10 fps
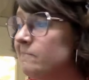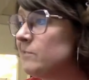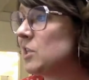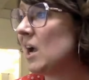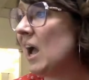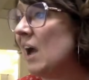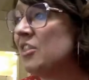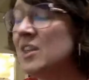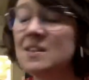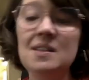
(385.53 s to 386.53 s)
So I
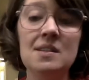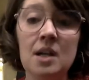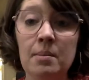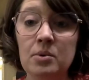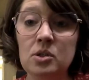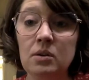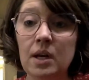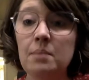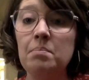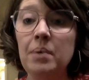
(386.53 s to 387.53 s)
think this is an
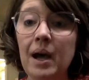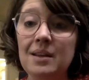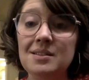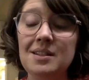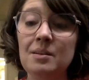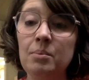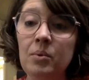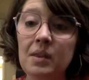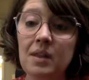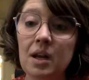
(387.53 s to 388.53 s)
opportunity, but to the
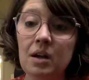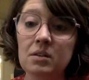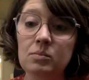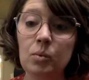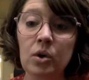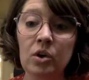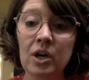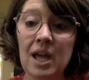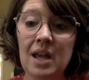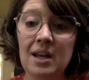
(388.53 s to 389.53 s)
point that it will
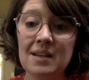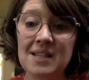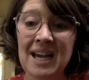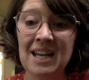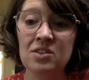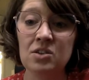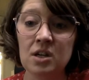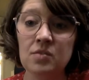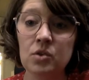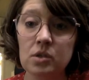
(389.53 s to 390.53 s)
create anxiety and
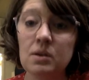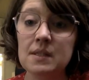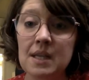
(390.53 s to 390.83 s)
stress for students,